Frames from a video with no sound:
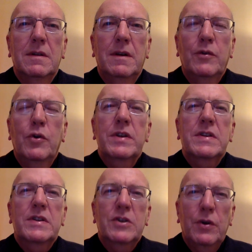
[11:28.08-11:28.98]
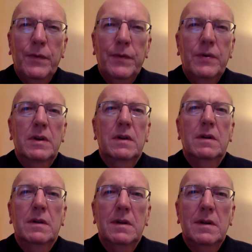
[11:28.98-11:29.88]
of all the suffering
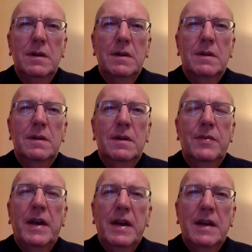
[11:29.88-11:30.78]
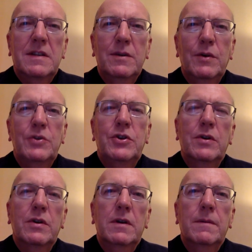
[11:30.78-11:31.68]
that they had to
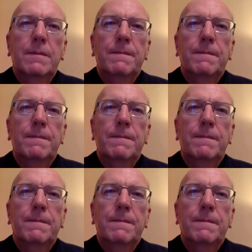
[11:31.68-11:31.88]
endure.